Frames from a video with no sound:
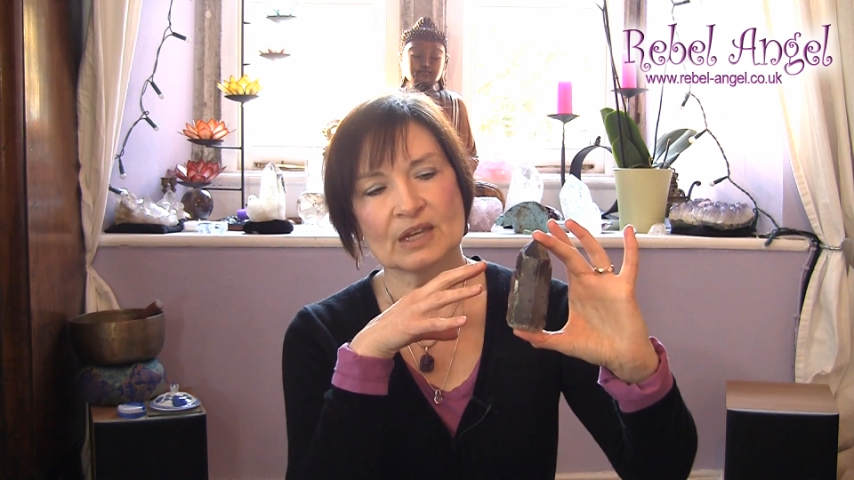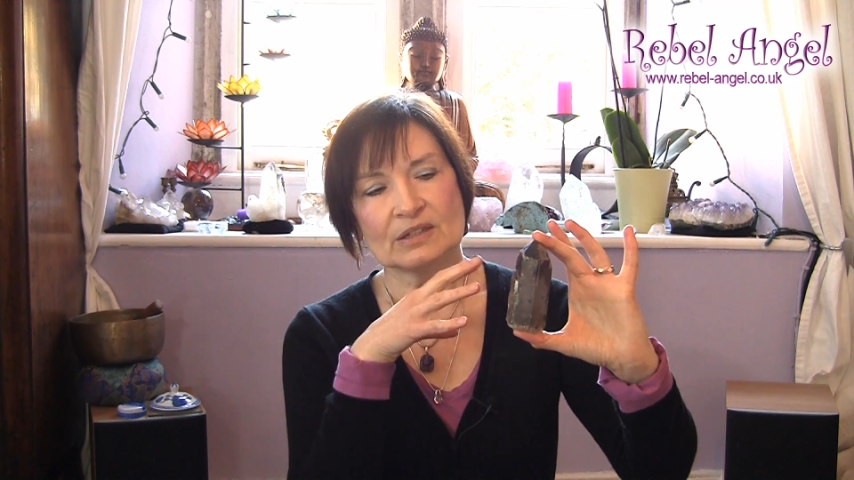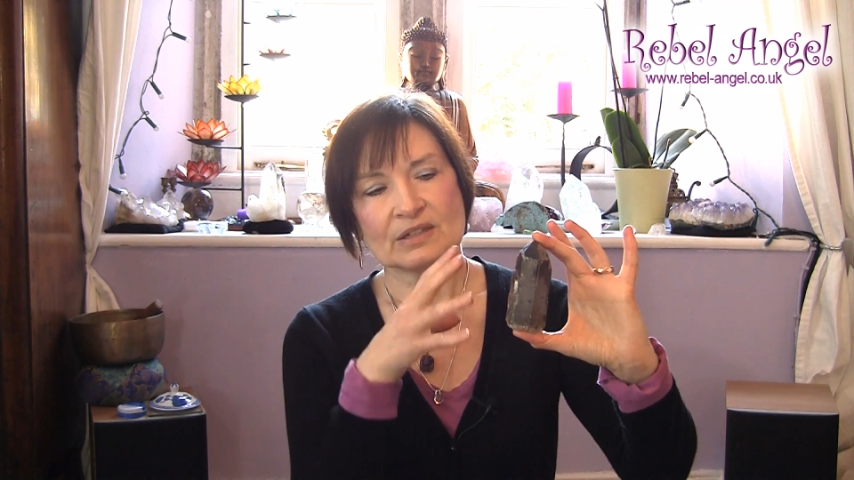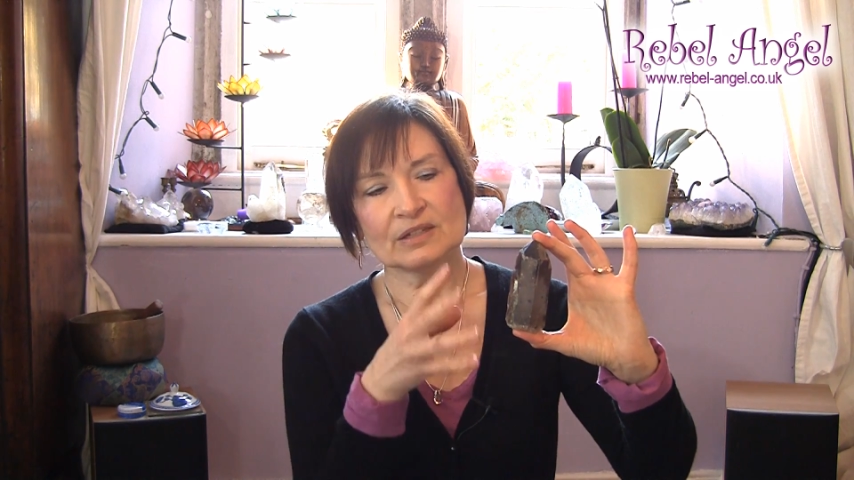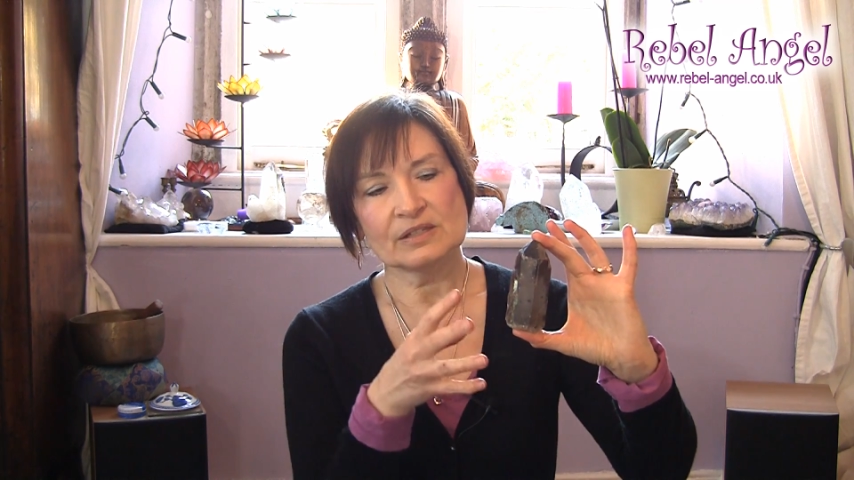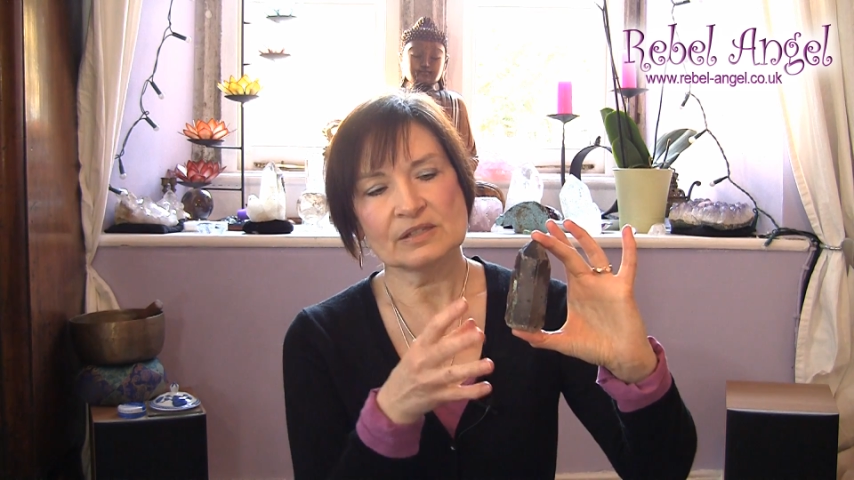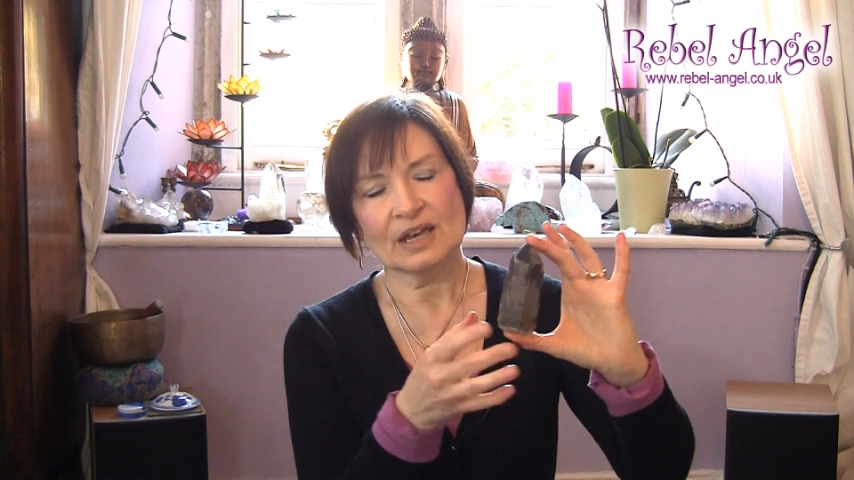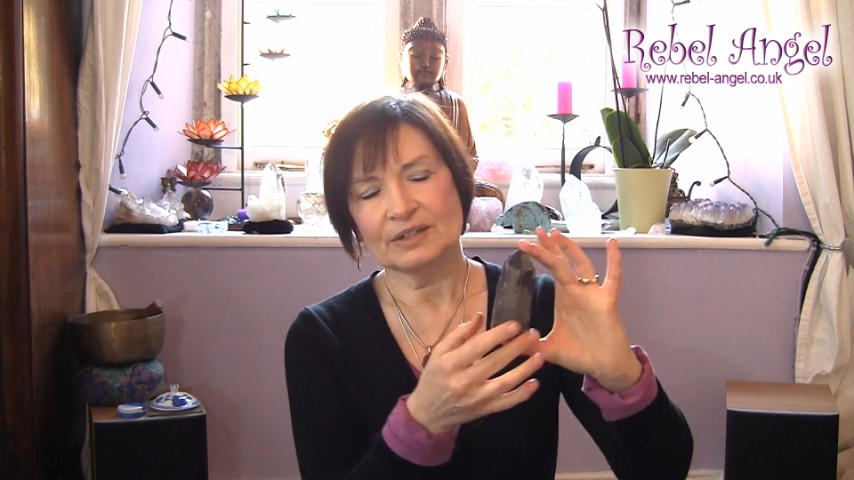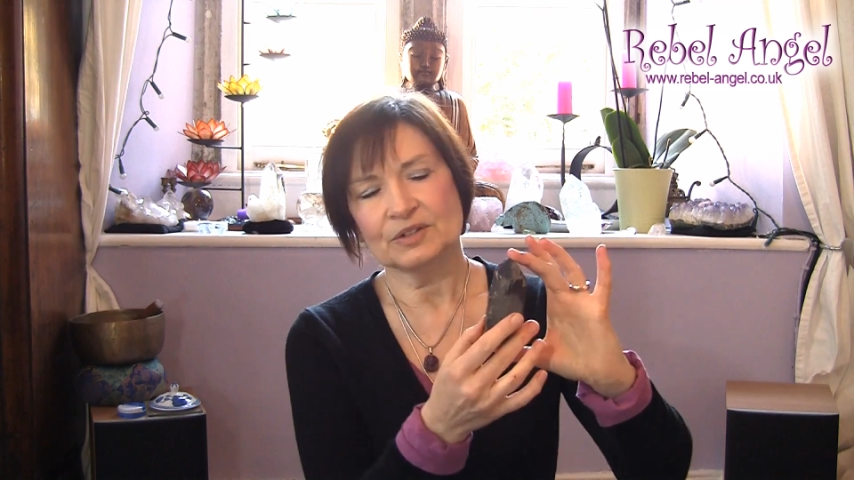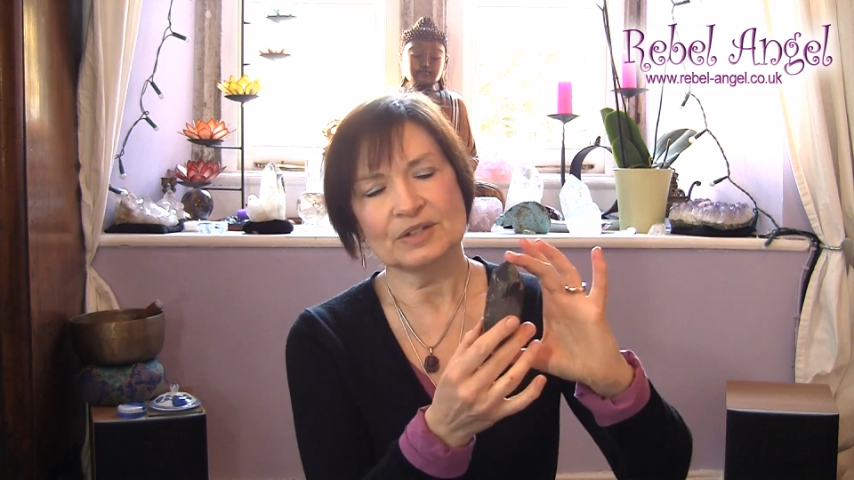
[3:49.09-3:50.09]
this is
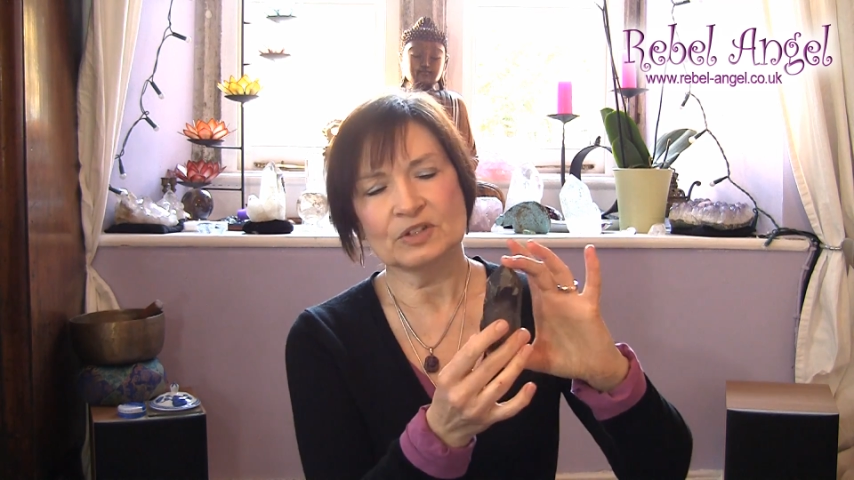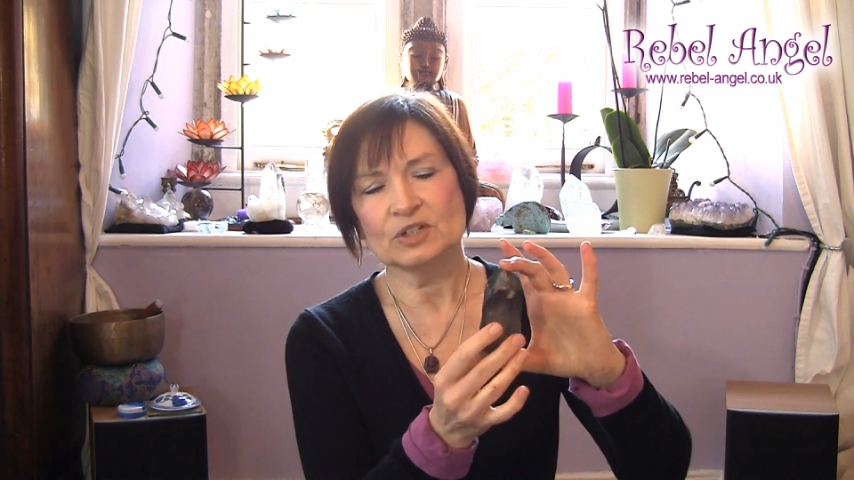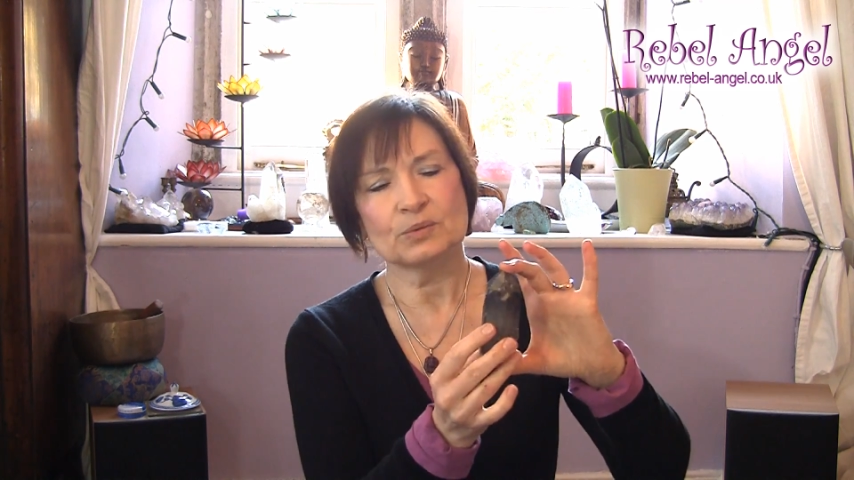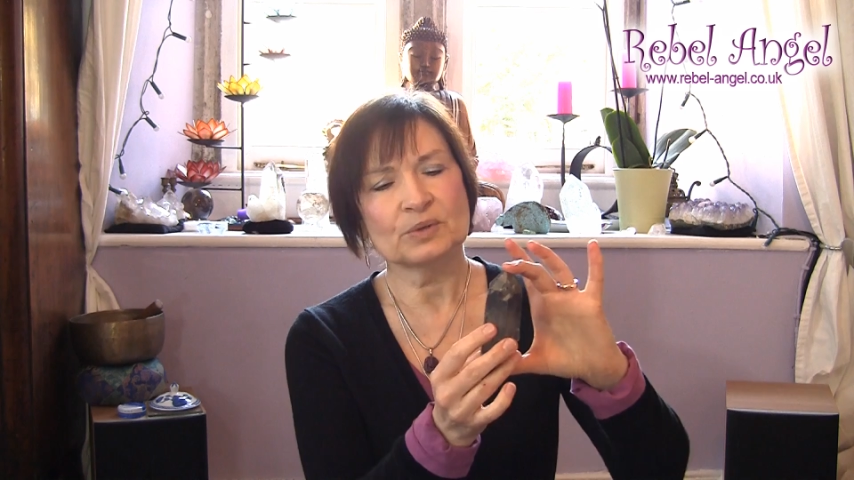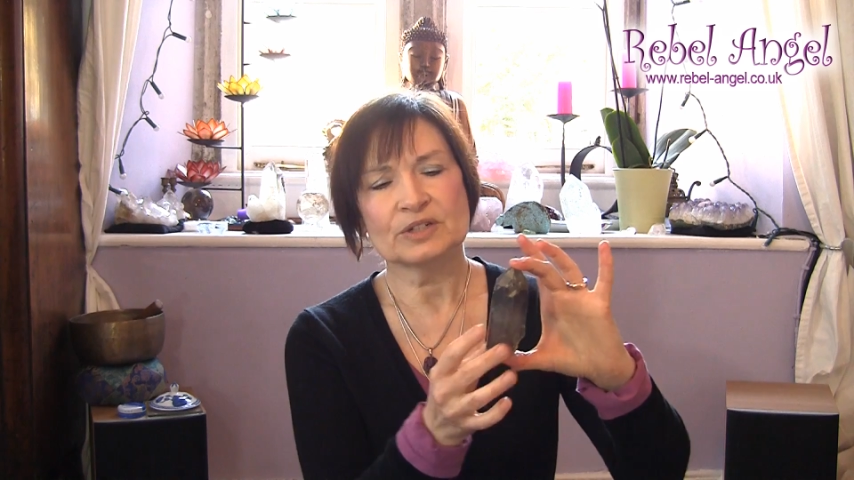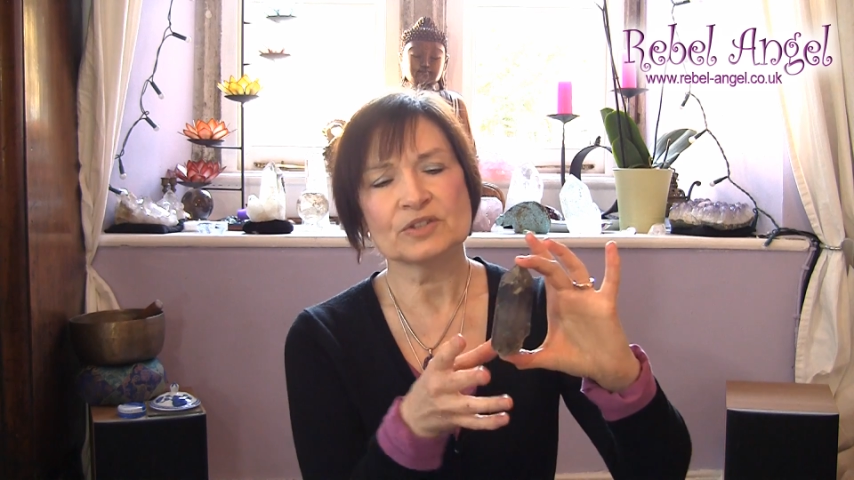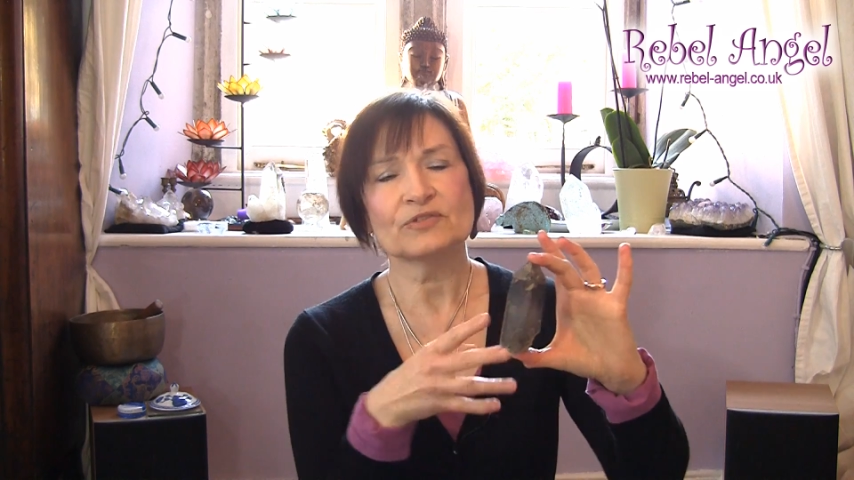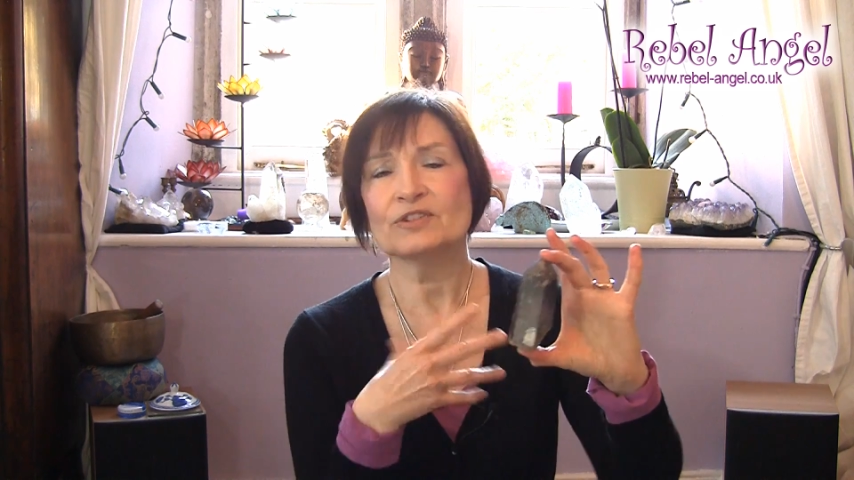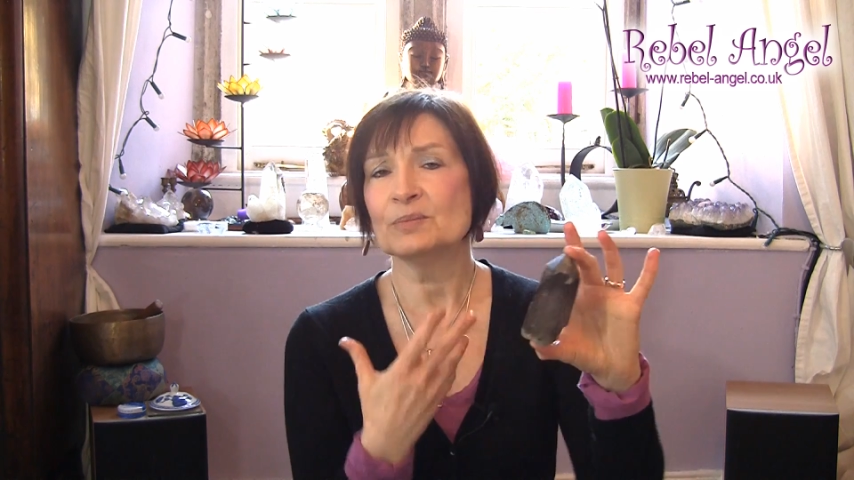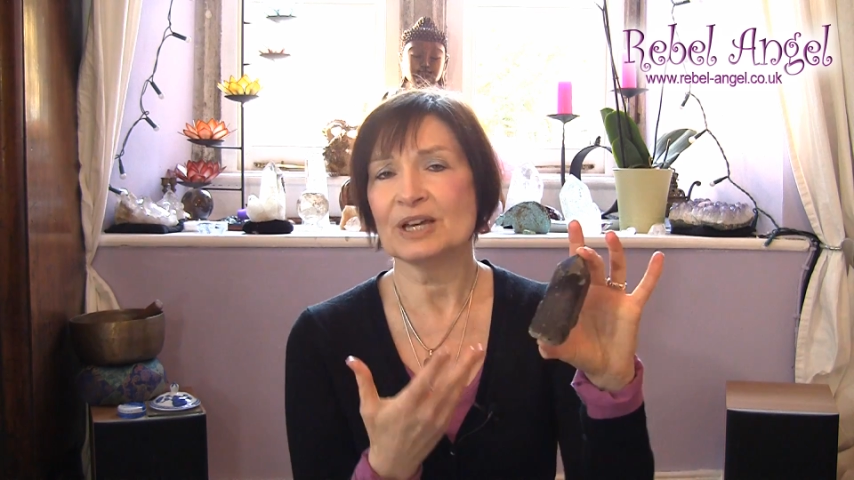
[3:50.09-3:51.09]
I don't even know where it's from.